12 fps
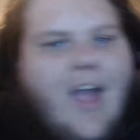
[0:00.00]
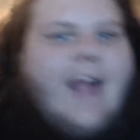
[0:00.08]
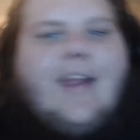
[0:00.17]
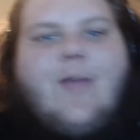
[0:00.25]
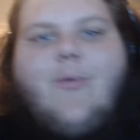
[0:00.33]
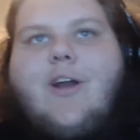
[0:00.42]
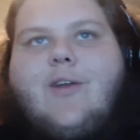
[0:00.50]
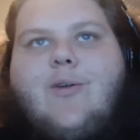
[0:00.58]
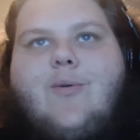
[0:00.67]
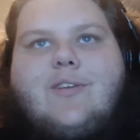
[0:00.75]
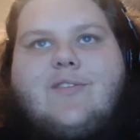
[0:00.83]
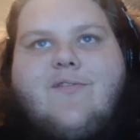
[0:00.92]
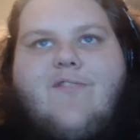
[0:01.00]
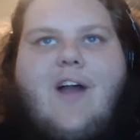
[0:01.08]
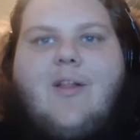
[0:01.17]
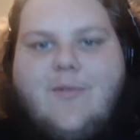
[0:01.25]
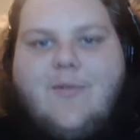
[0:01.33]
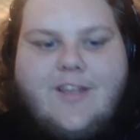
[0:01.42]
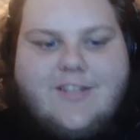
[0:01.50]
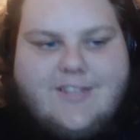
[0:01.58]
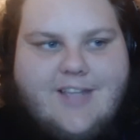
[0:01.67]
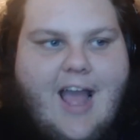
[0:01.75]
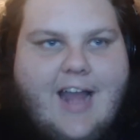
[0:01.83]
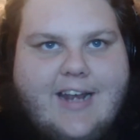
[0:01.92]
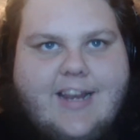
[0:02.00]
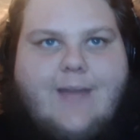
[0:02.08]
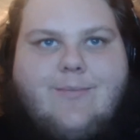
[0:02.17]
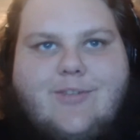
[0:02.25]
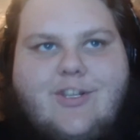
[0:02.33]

anyone who has followed this goddamn